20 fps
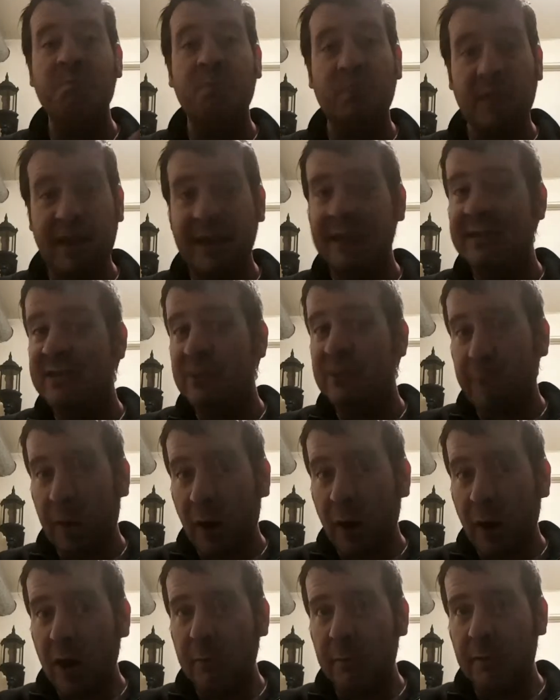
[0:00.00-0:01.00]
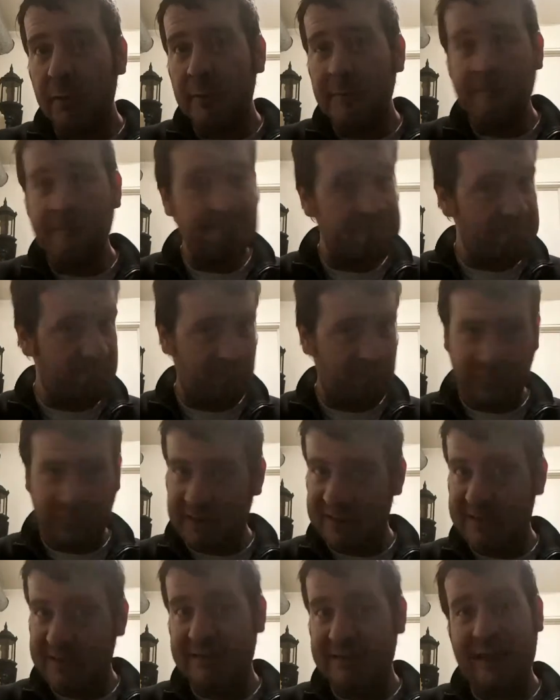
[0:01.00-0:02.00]
is superb.
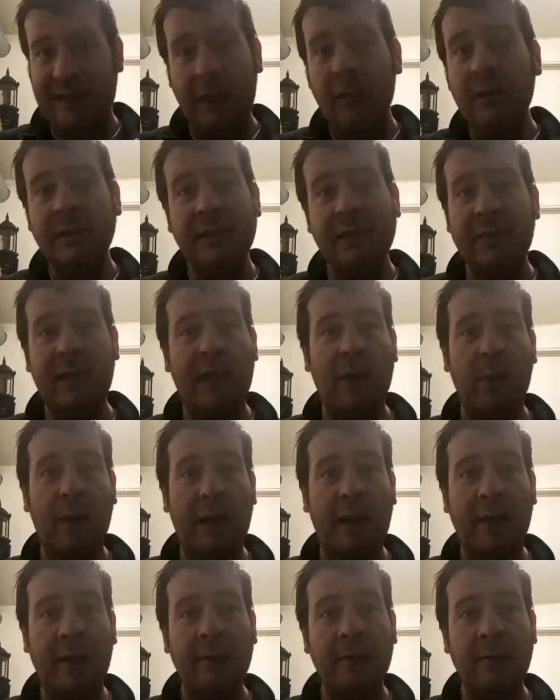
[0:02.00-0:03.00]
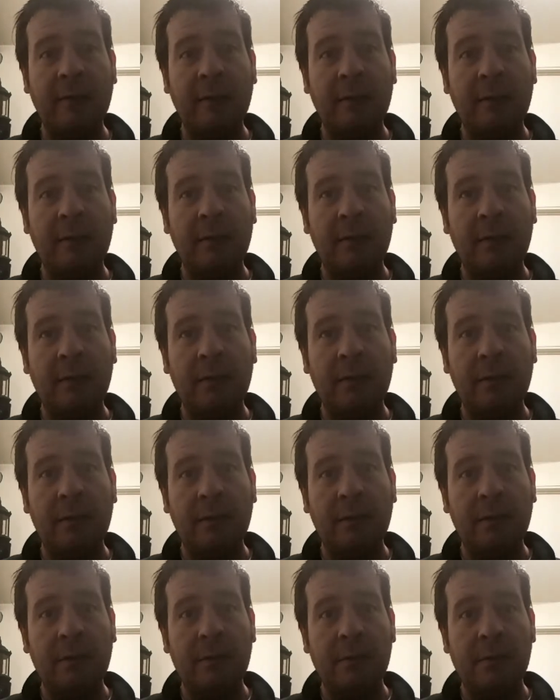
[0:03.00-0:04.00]
She's talented that way.
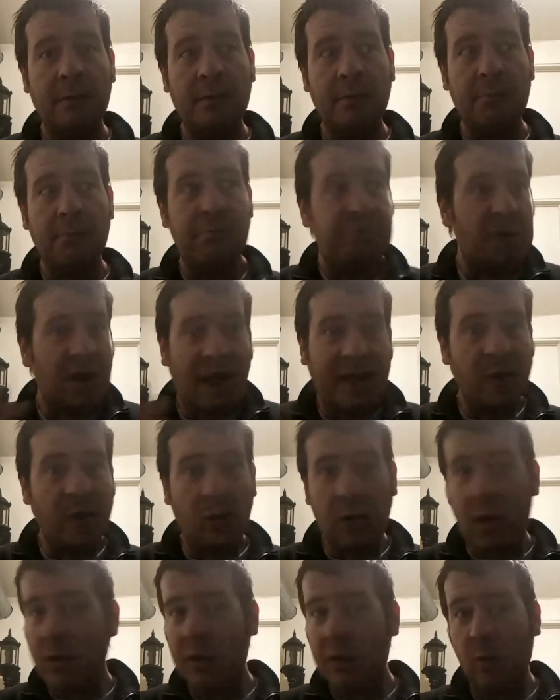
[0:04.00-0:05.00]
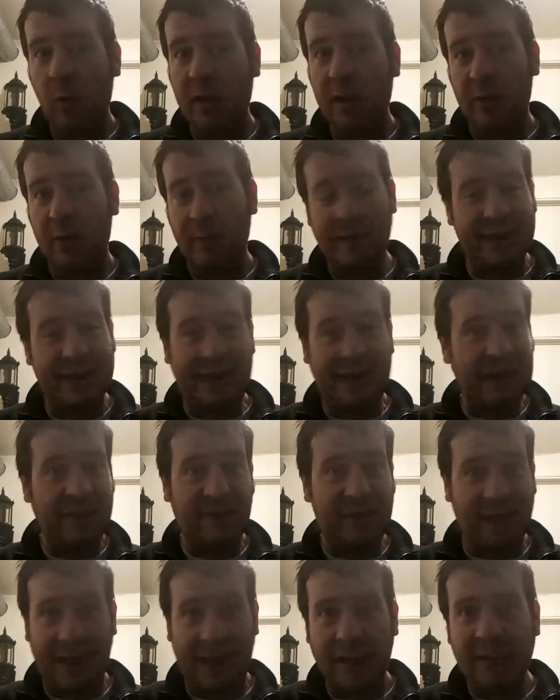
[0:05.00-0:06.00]
But I no longer want to read
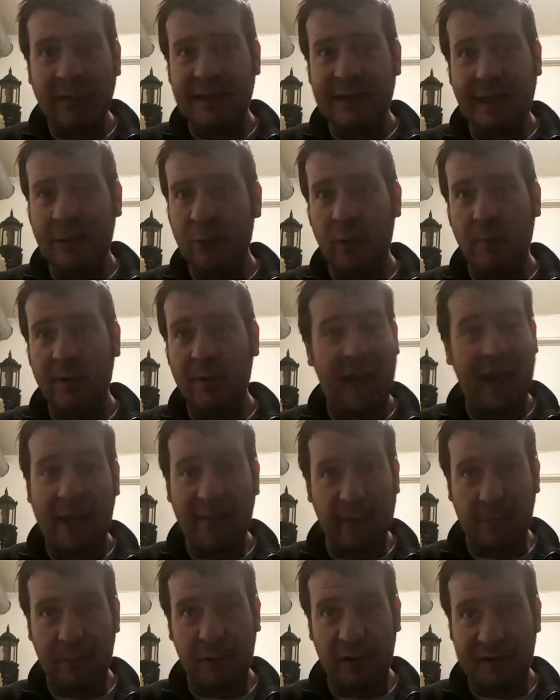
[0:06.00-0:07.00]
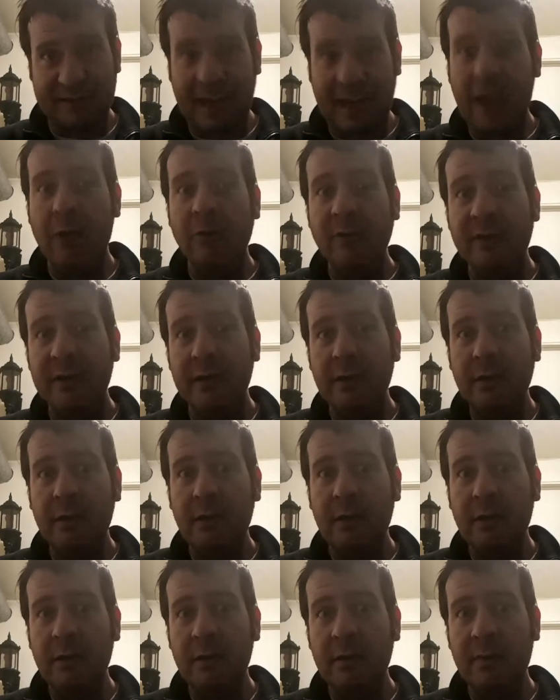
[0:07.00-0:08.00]
anything else that woman ever puts out
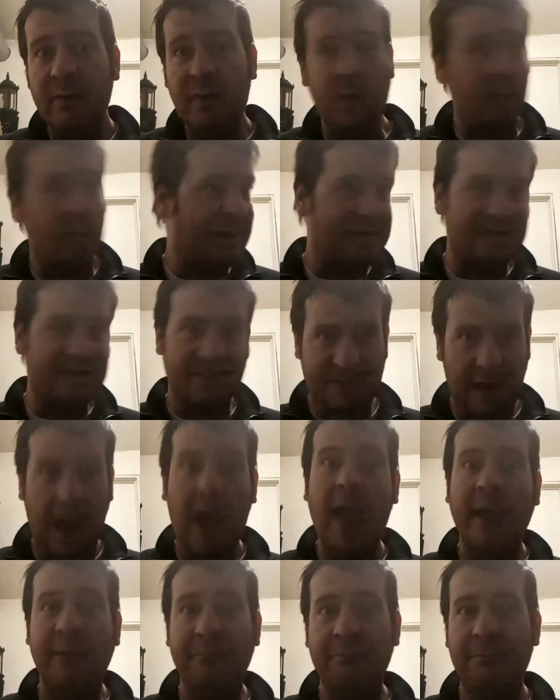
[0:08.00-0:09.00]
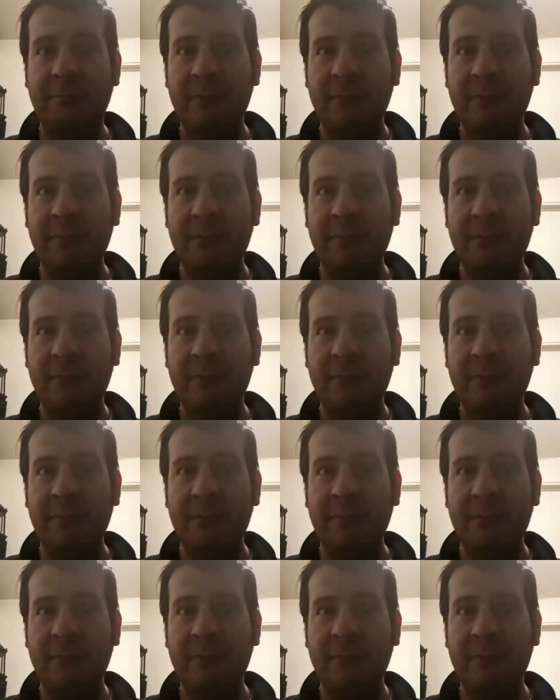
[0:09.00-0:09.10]
for the rest of time.